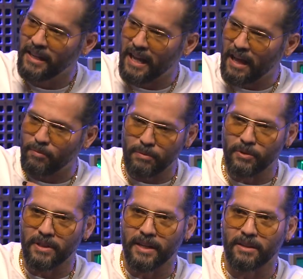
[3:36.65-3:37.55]
And we were
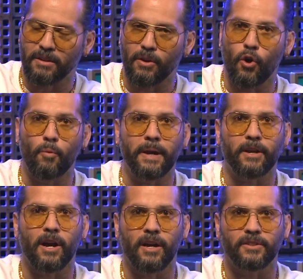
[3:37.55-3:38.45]
like, oh my
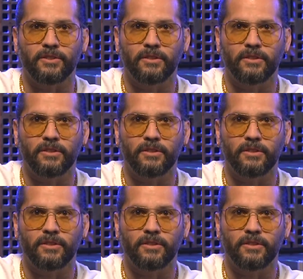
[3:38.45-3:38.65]
gosh.